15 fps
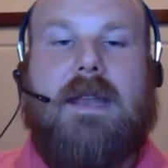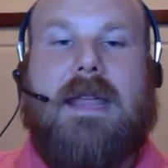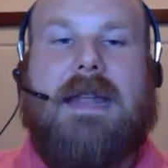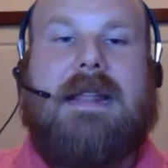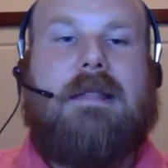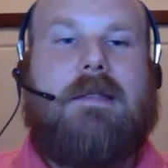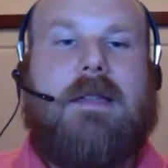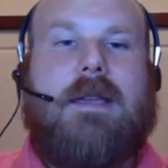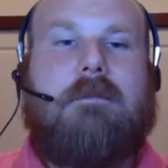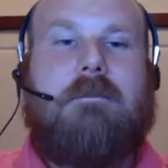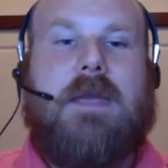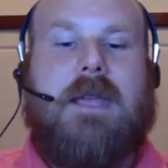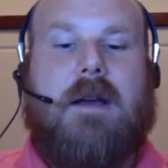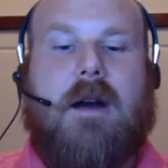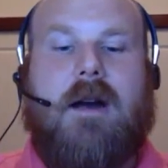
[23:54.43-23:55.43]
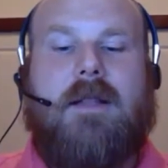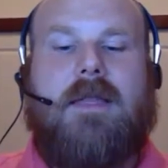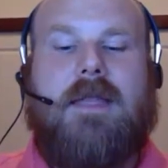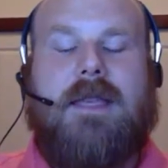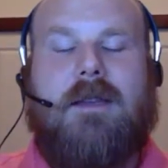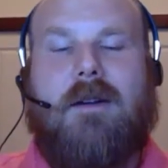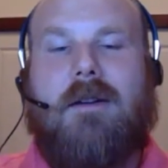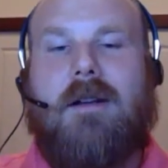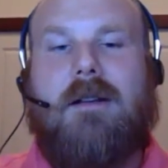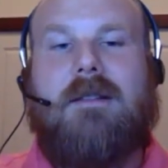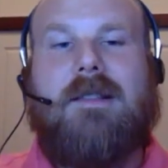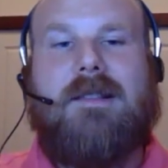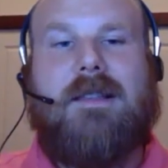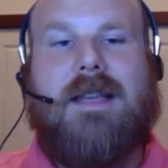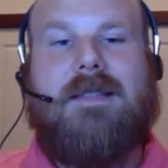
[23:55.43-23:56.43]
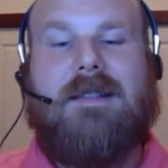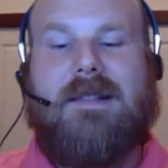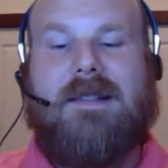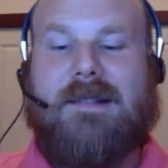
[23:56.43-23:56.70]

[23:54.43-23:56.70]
anything beyond the yards and the